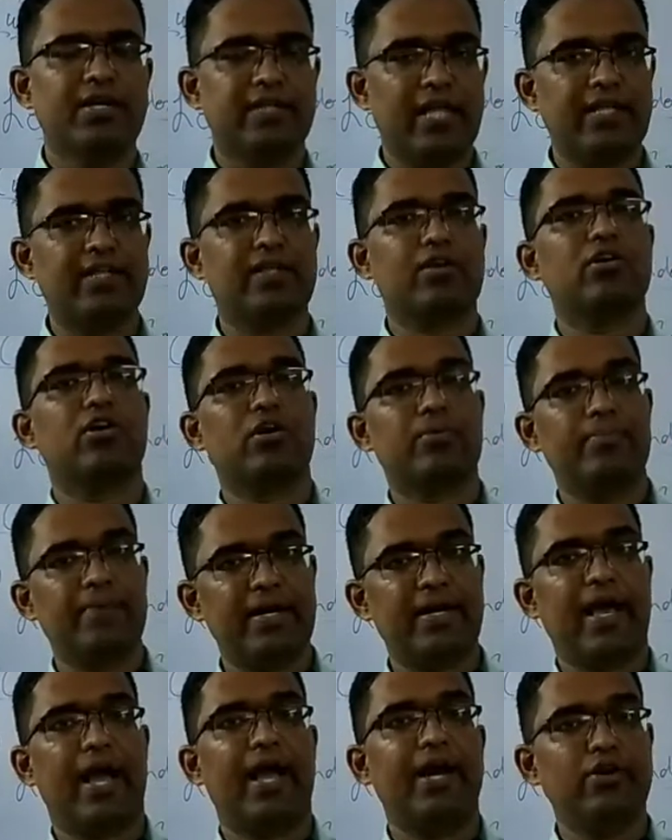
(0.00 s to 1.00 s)
that the
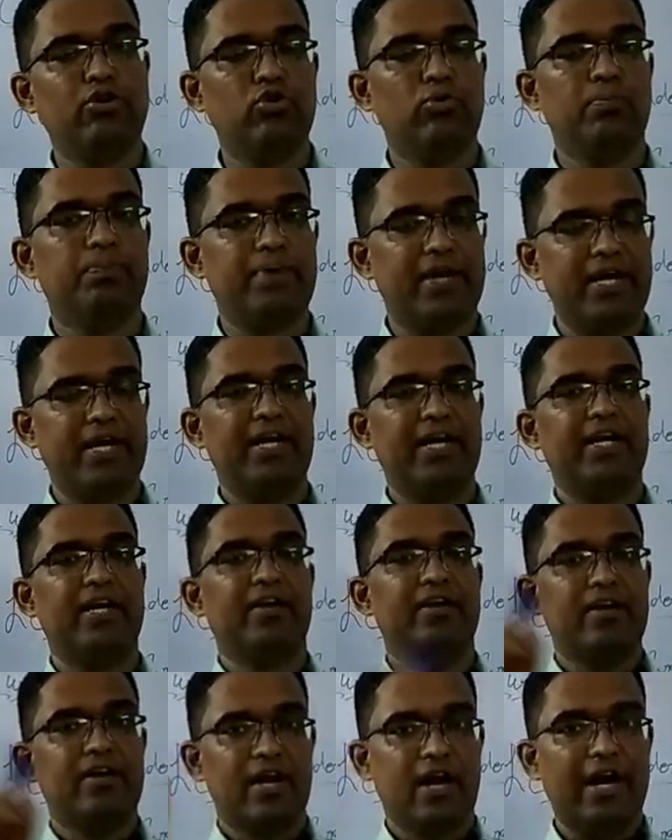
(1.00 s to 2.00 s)
government had to print
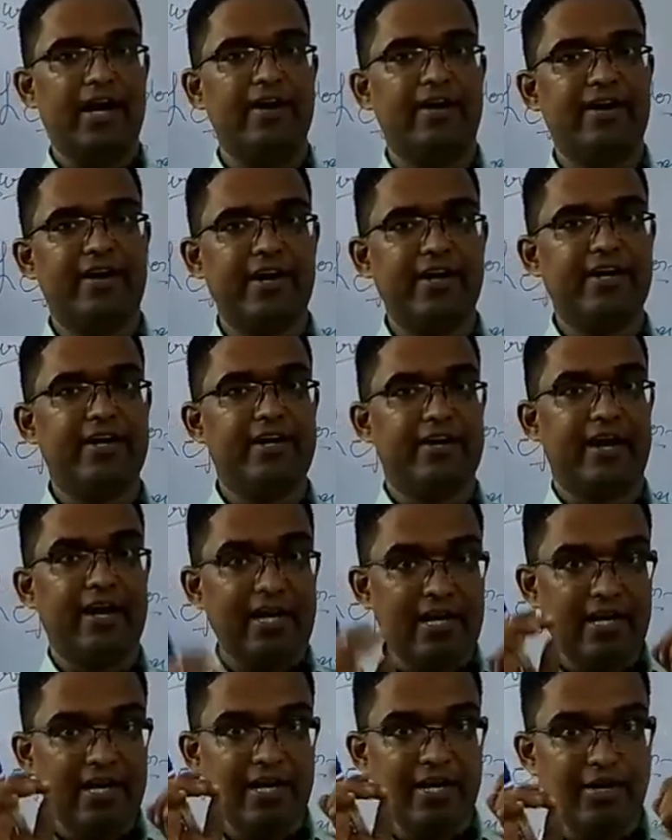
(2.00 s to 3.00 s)
100
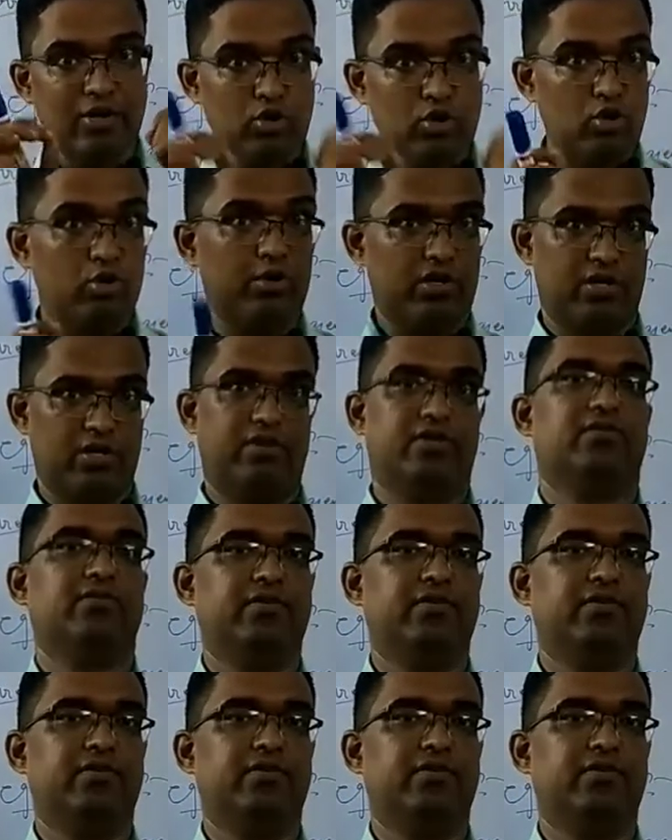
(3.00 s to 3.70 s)
trillion note.